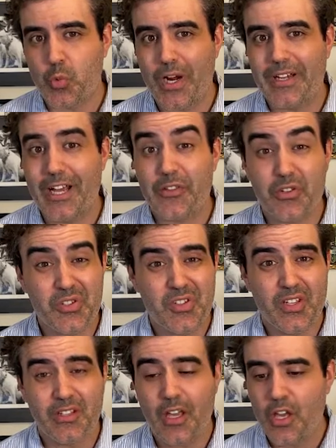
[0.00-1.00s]
right now. They're
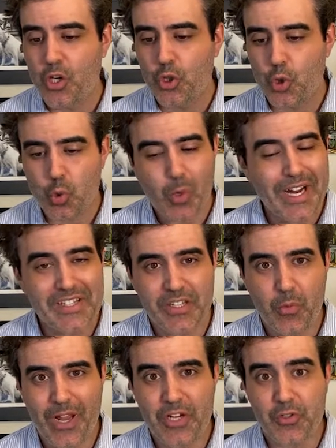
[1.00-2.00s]
seeing crazy
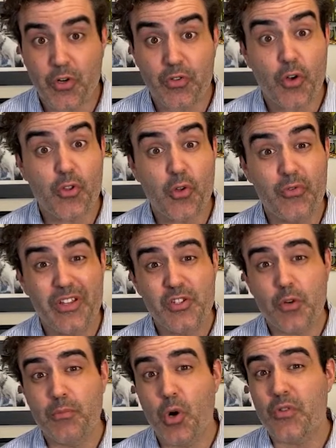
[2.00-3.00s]
wage growth, although these
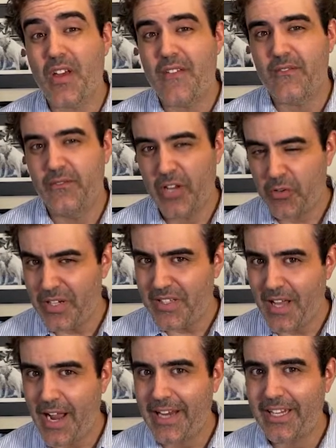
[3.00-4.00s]
are both very
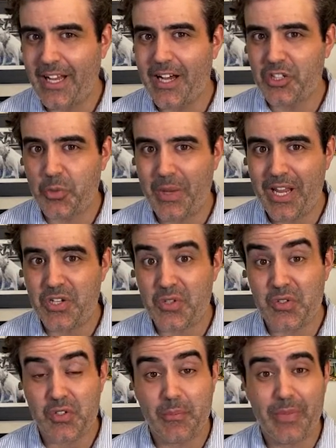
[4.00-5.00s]
tiny
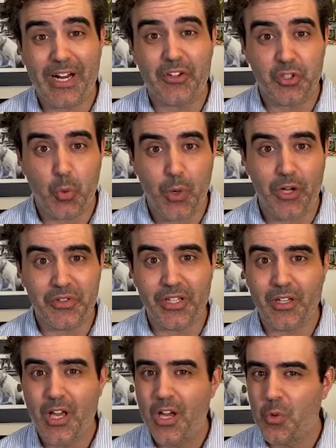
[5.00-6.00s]
occupations compared to welding.
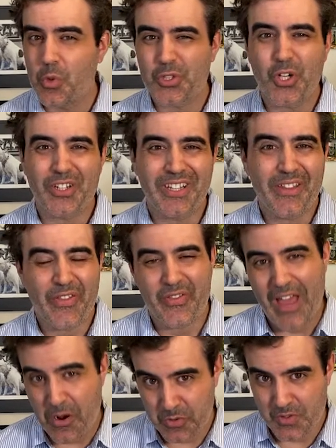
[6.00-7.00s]
We're talking
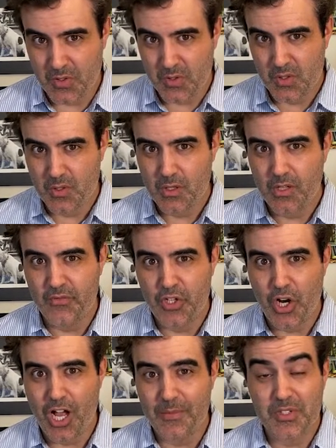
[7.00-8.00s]
thousands of
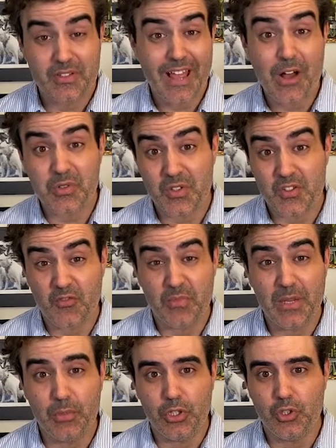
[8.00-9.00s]
jobs, thousands of
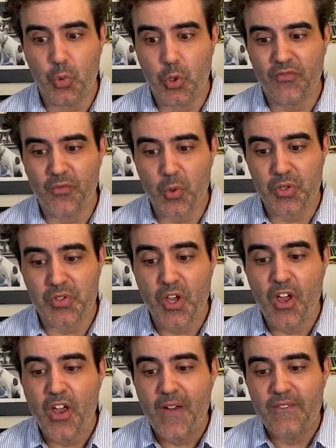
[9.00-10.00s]
people in the workforce
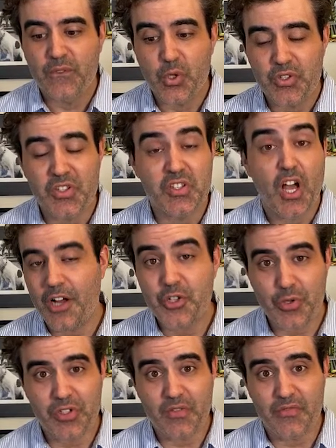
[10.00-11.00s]
versus
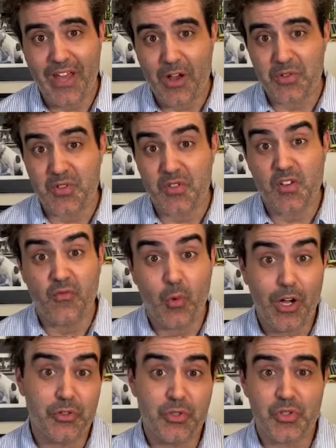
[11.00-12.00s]
hundreds of thousands of
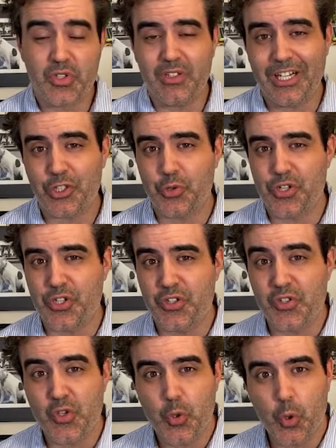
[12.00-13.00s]
welders,
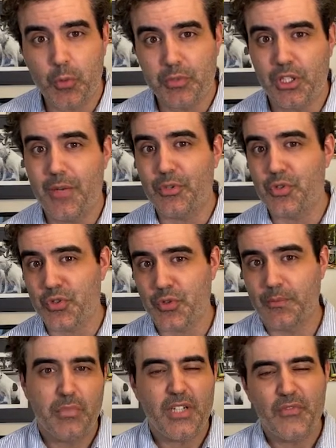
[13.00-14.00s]
electricians, or plumbers.
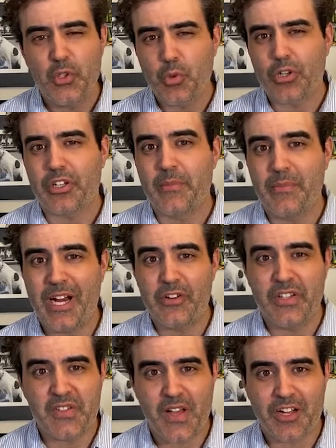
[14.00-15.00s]
But if you were to compare
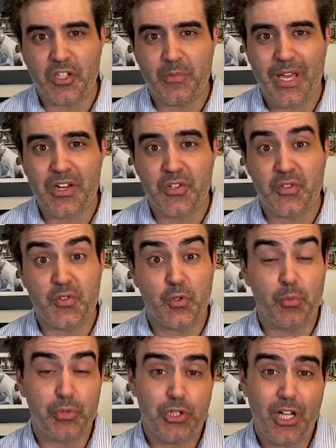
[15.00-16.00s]
this occupation
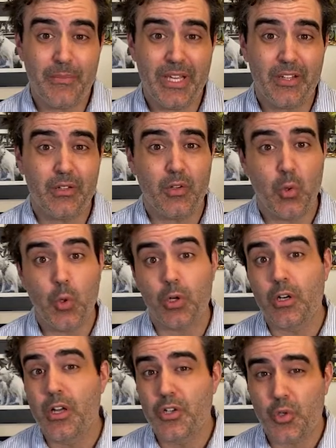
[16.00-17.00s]
to plumbing
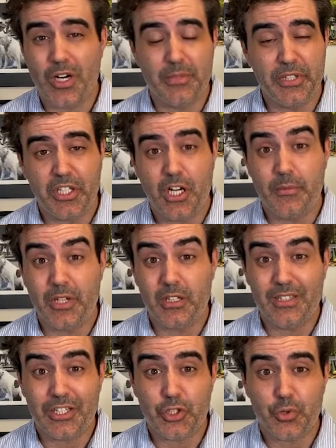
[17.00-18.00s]
or trying to become an
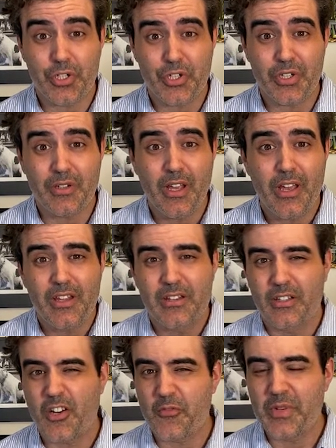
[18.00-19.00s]
electrician,
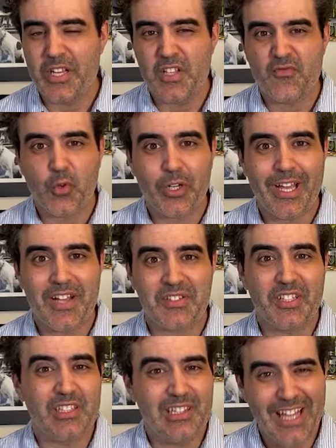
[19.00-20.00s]
the government is
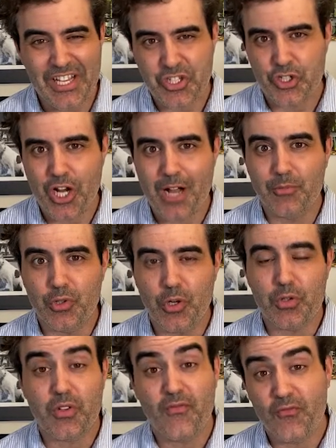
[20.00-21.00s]
forecasting less job
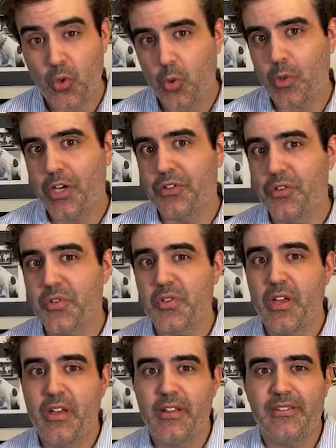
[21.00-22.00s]
growth for welders
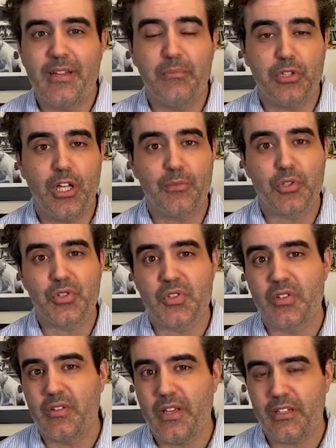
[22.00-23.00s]
than
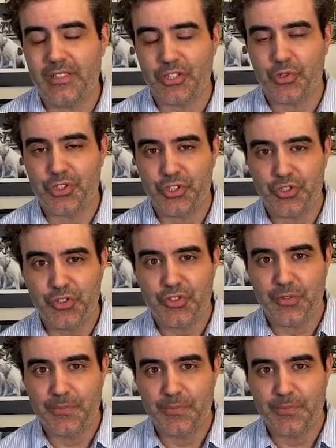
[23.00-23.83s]
plumbers and electricians.